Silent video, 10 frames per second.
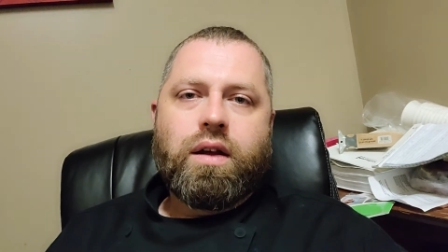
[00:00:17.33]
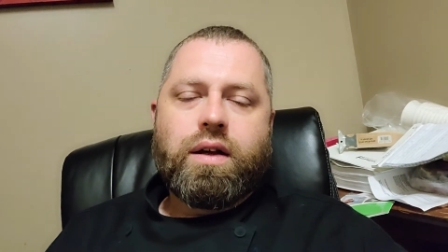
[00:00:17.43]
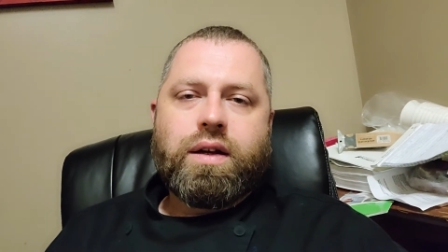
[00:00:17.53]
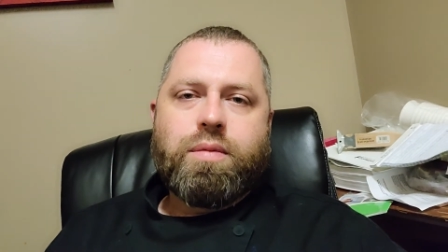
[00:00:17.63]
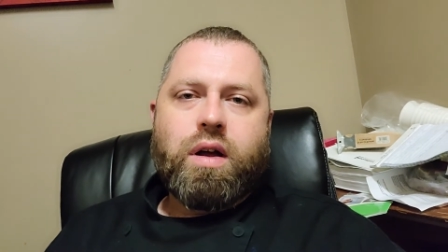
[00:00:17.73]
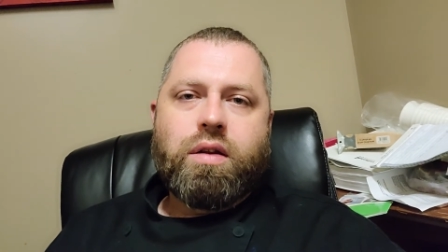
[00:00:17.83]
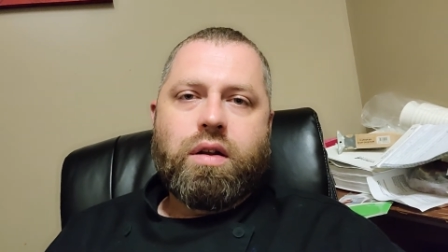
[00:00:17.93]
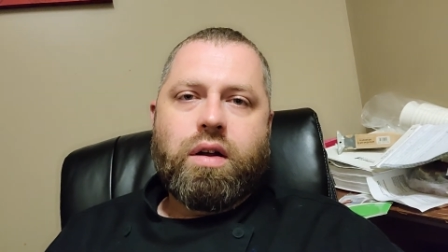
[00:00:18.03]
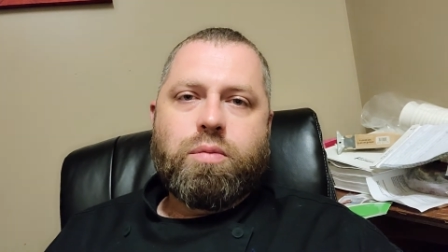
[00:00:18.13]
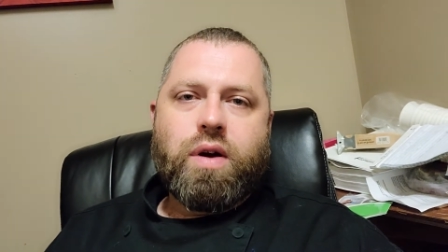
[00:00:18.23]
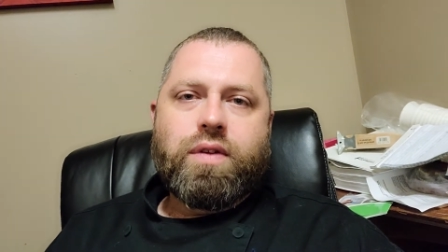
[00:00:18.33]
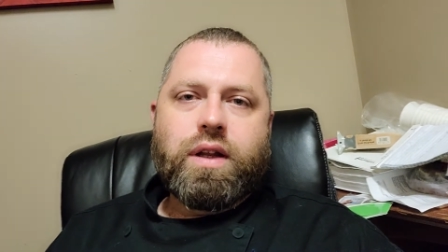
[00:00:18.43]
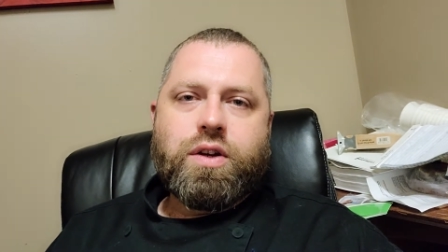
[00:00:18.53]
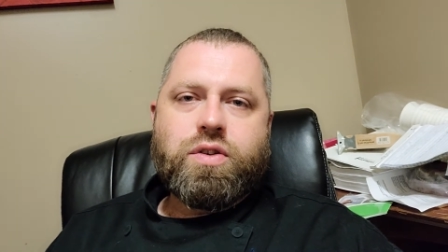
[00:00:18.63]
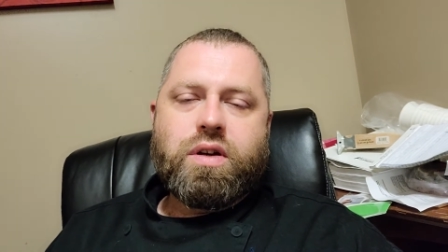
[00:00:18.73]
um, on, on
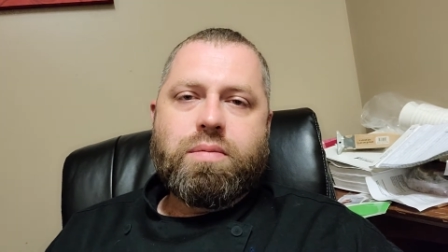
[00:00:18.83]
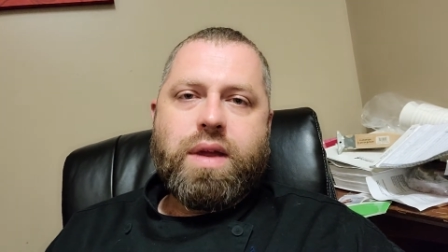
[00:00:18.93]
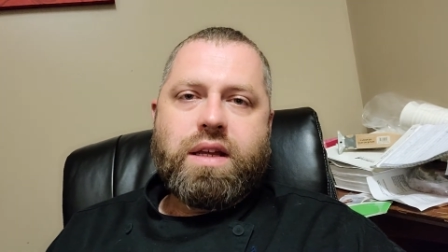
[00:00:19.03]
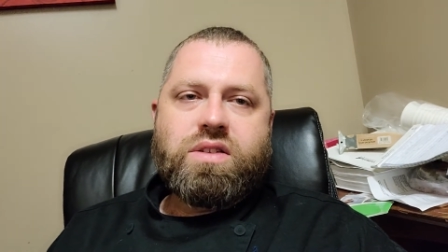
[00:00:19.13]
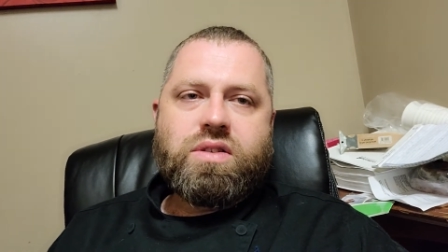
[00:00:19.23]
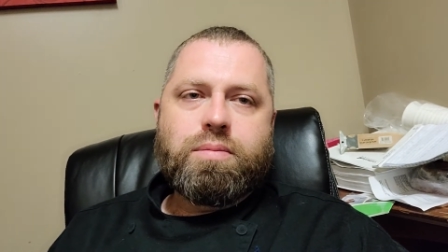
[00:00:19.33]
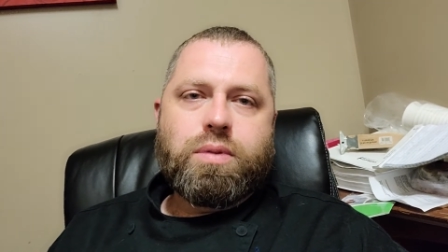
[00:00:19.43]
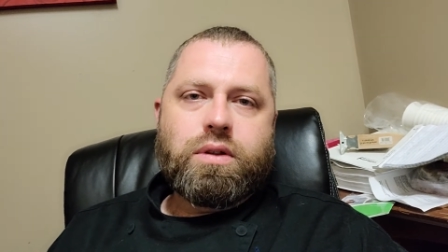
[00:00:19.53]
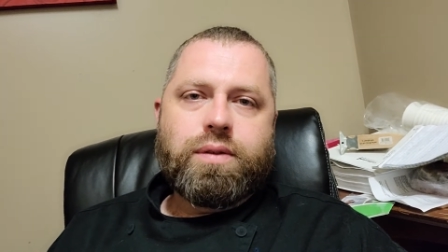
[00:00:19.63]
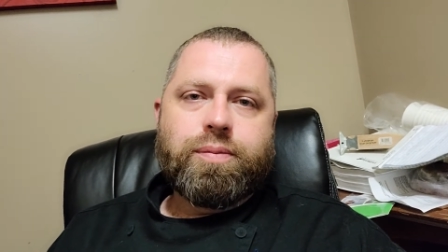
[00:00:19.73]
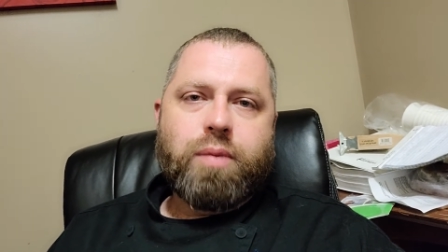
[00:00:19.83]
Revelation to make it simple.